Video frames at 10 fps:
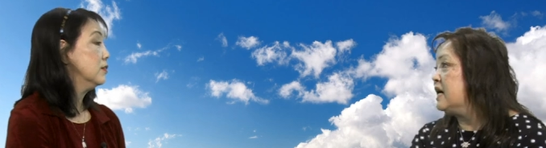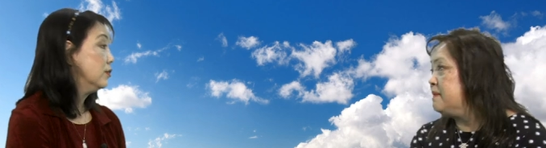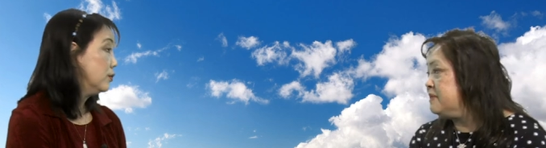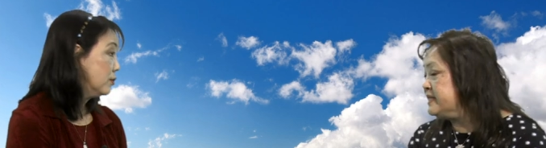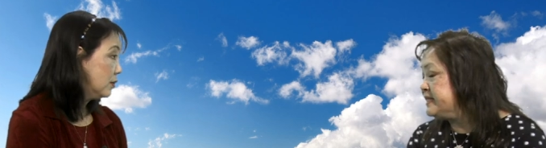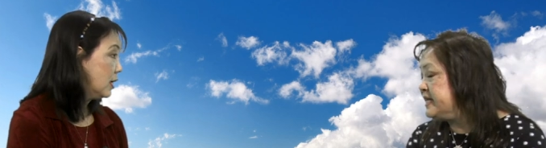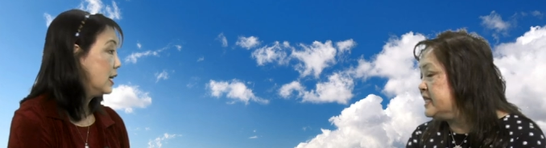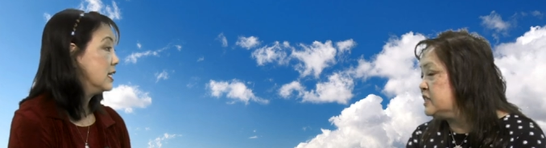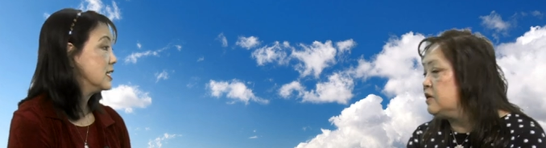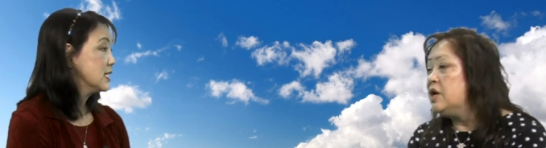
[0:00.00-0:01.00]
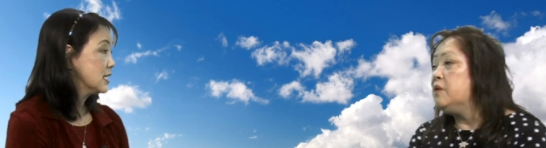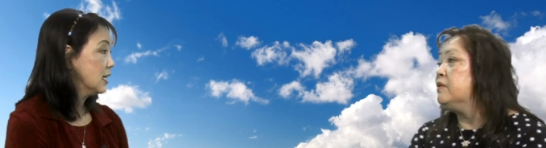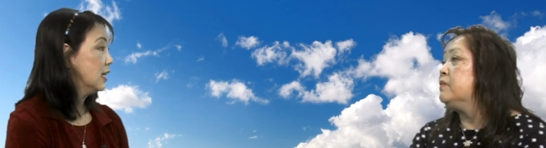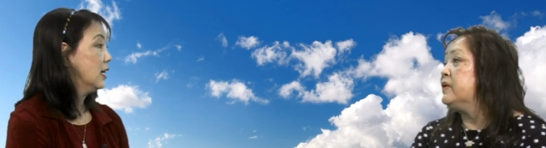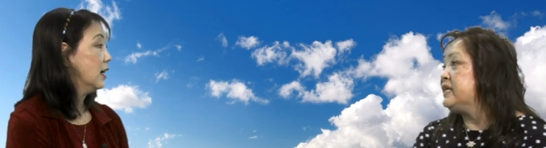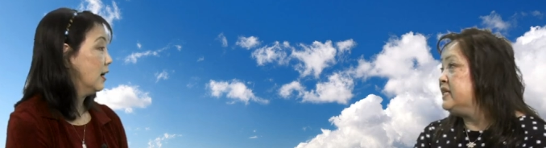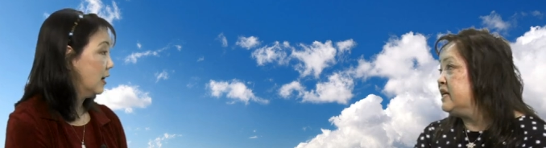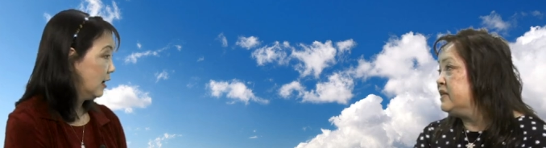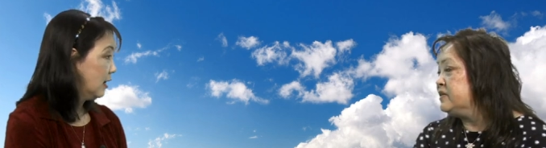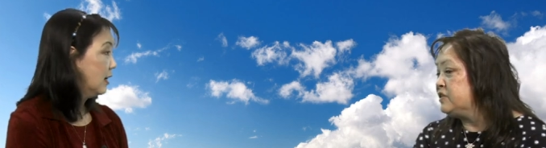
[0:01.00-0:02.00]
Speaker 1: a hibiscus. We're working
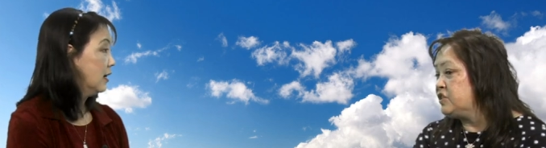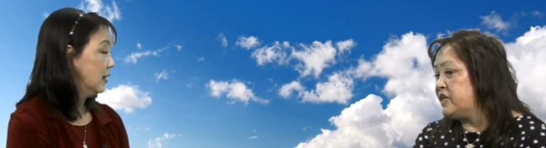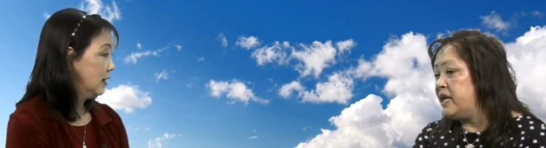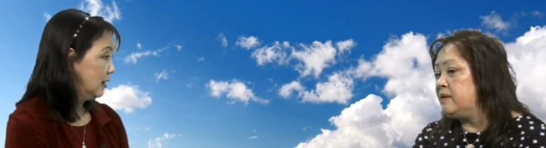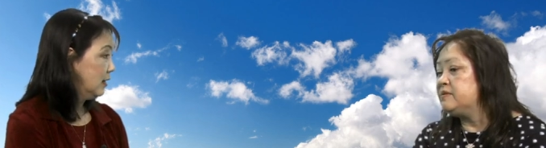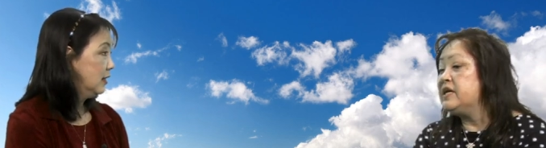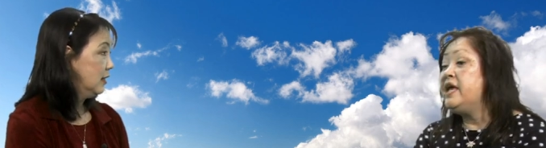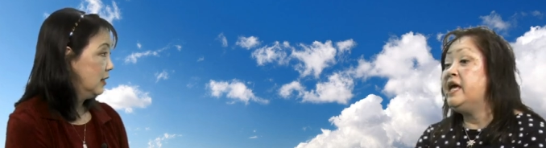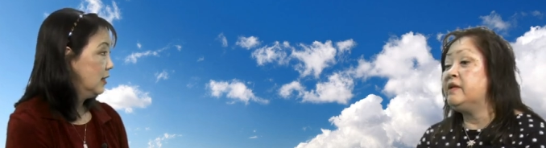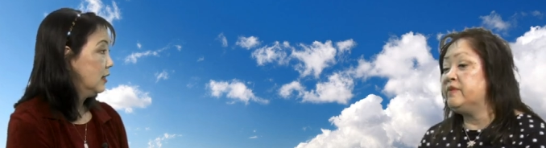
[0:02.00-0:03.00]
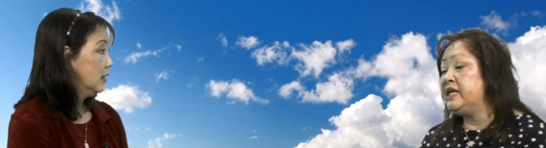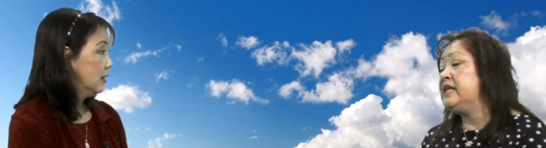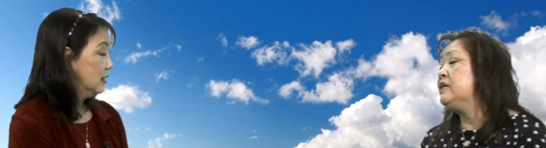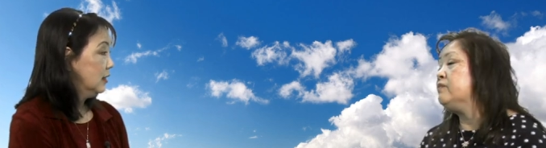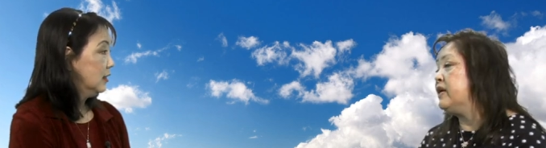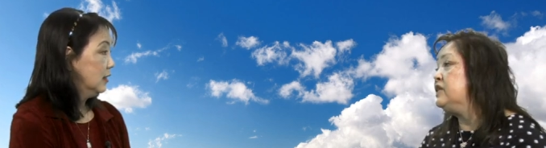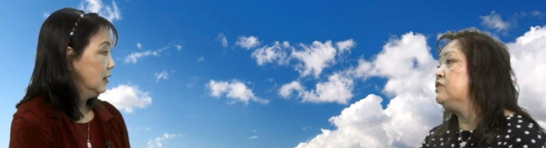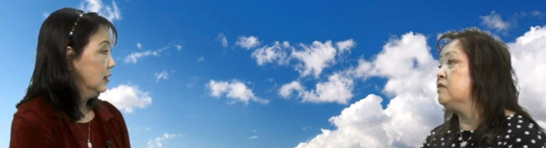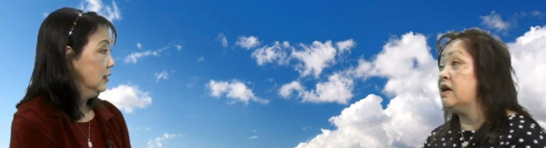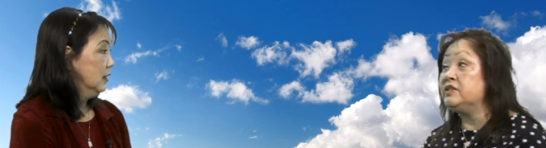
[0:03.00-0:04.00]
on other shapes, and we're getting ready
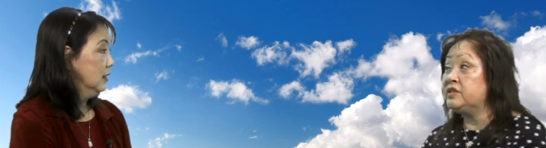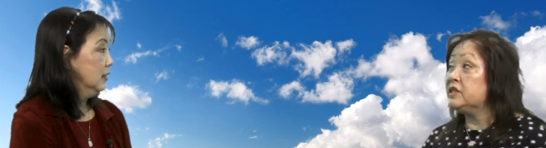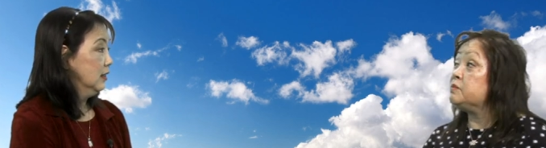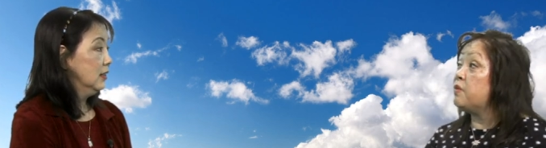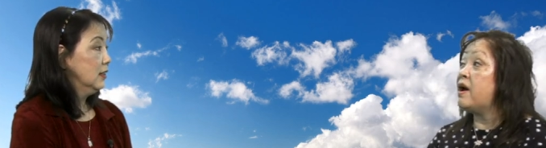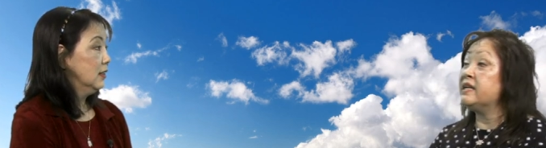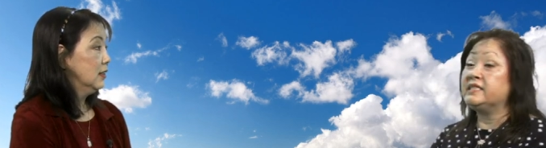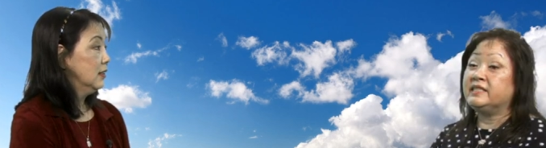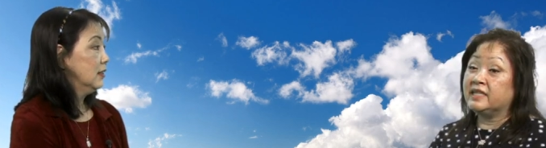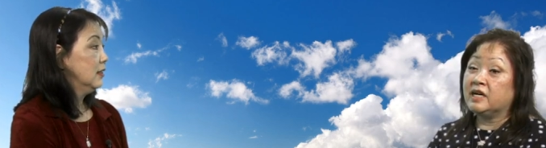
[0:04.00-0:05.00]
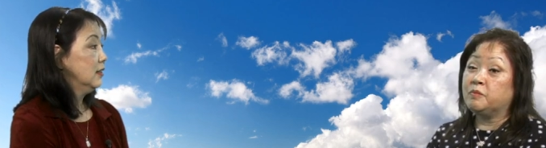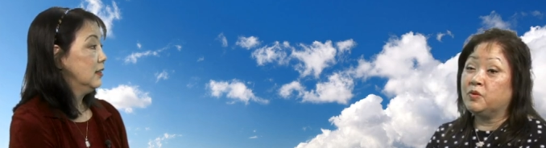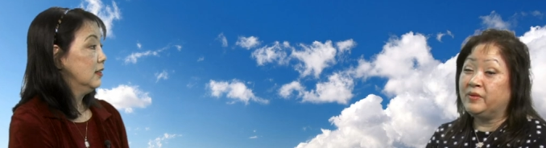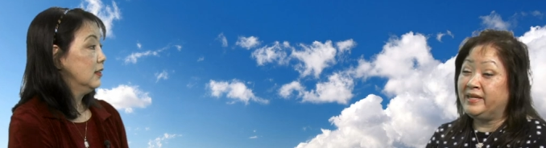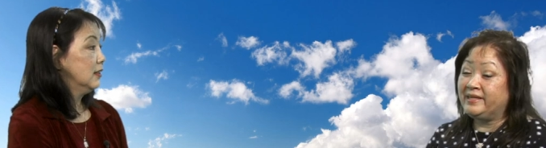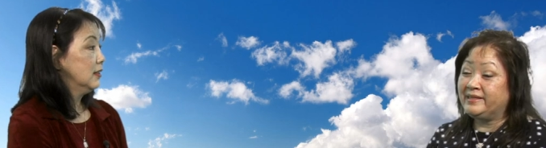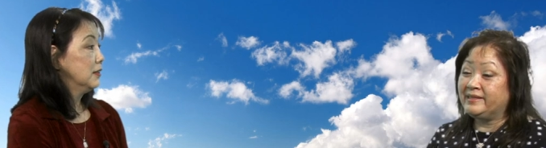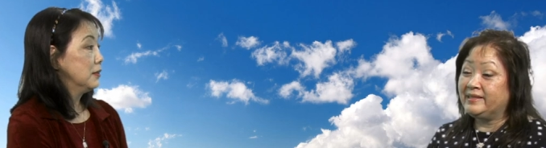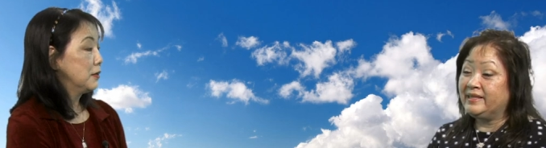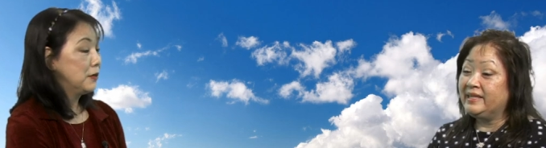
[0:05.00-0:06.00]
to launch this product in a couple weeks.
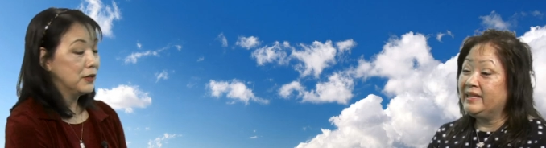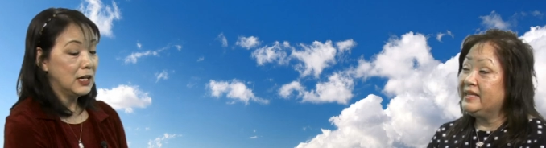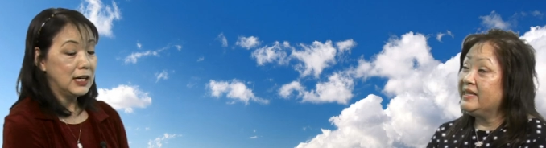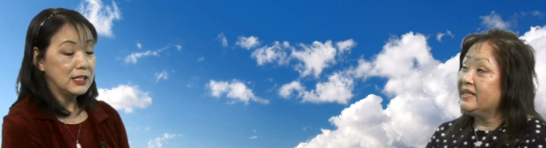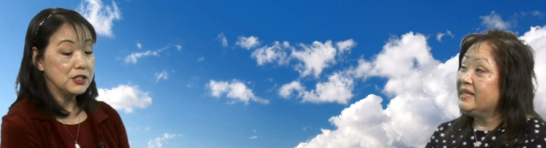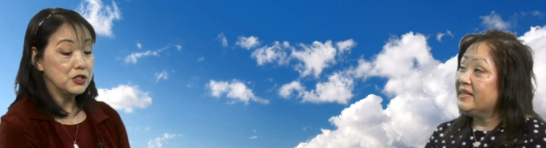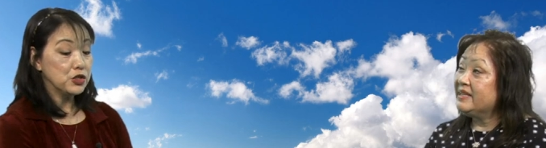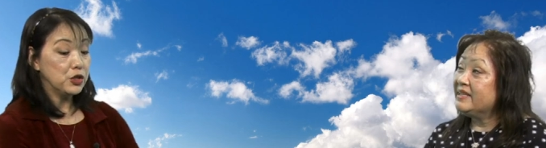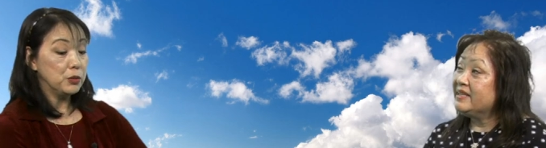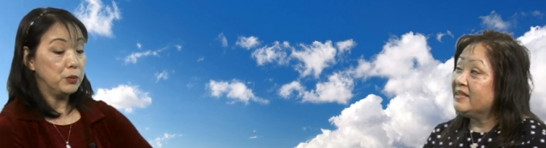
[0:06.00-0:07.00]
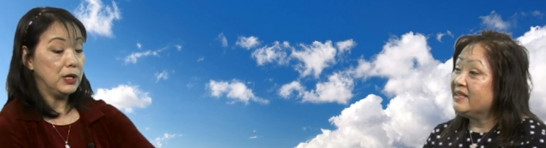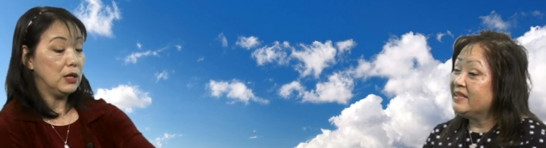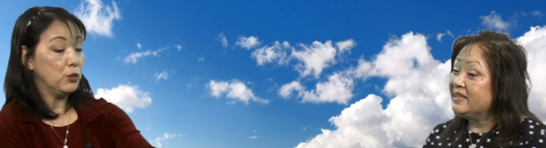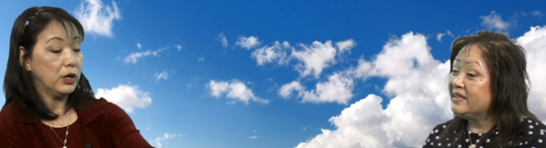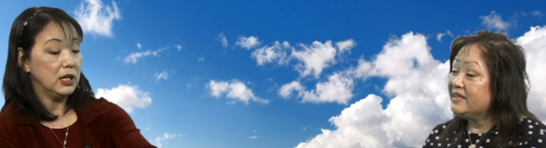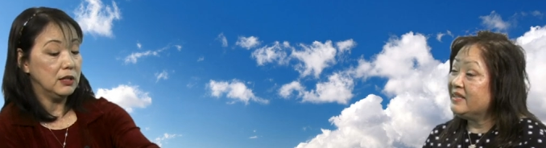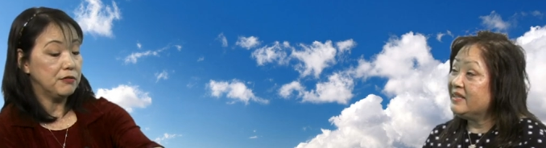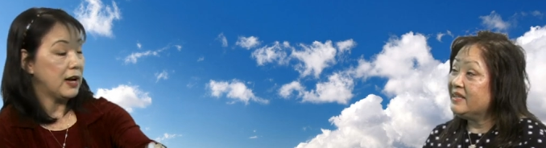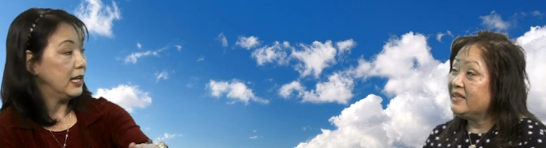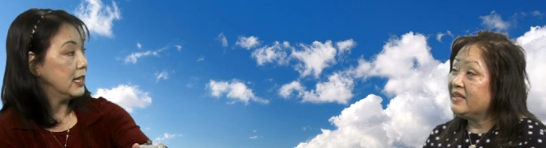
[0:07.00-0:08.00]
Speaker 2: Oh, nice. This is going to be, where can you
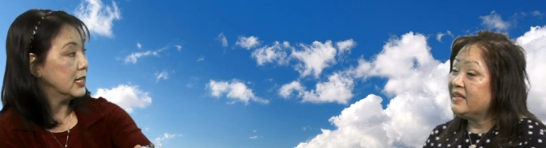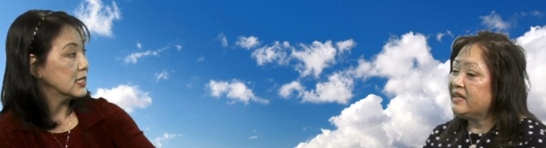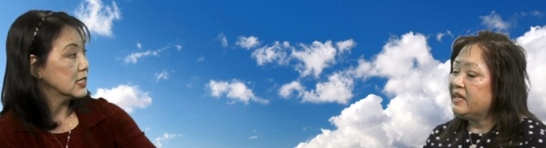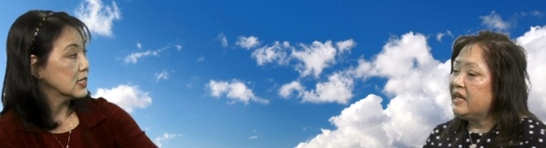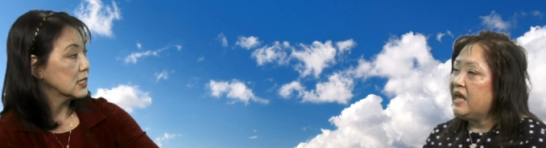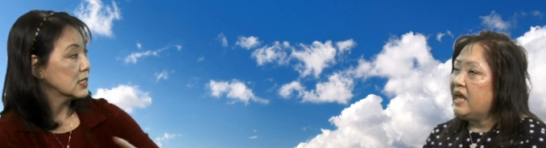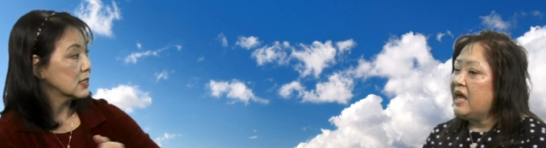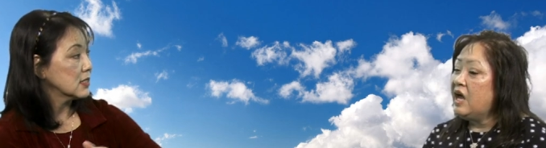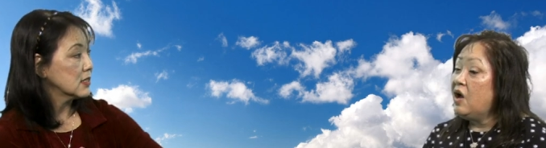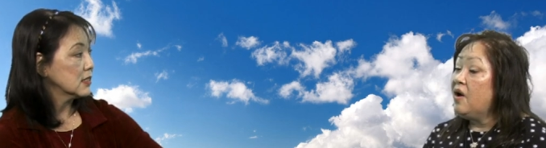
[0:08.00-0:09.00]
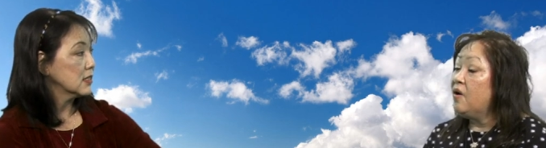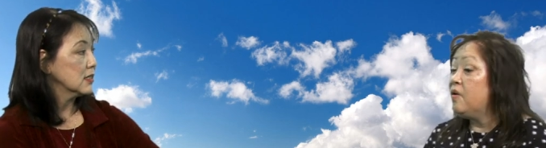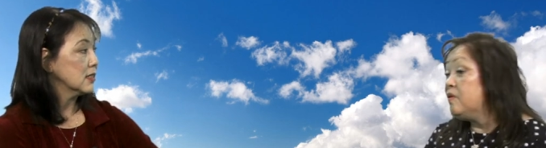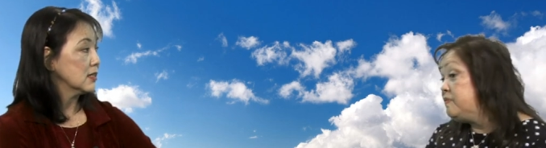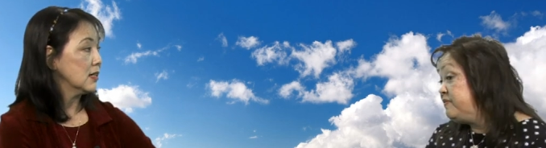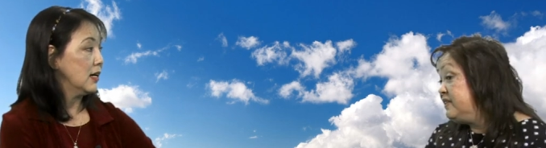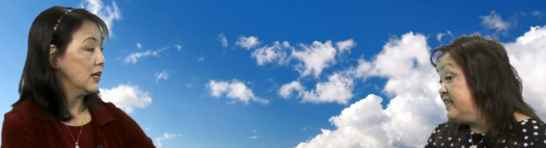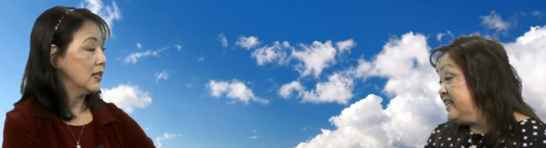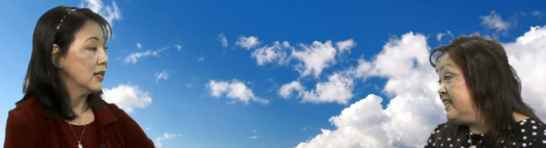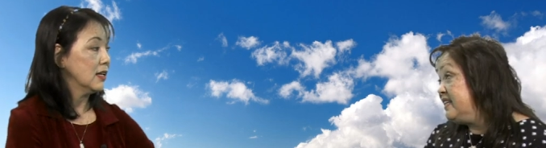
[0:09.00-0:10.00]
find this?
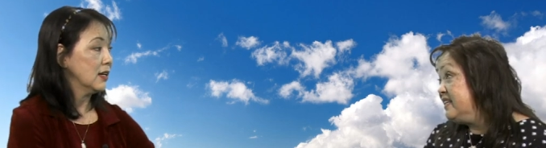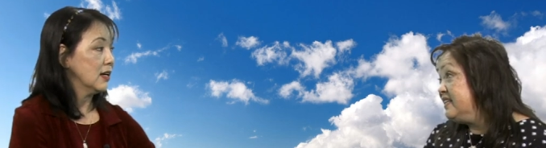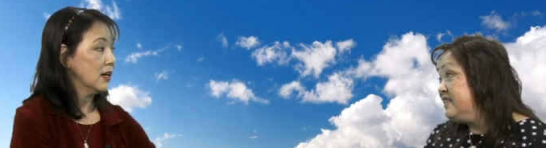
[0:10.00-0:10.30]
Speaker 1: Hopefully,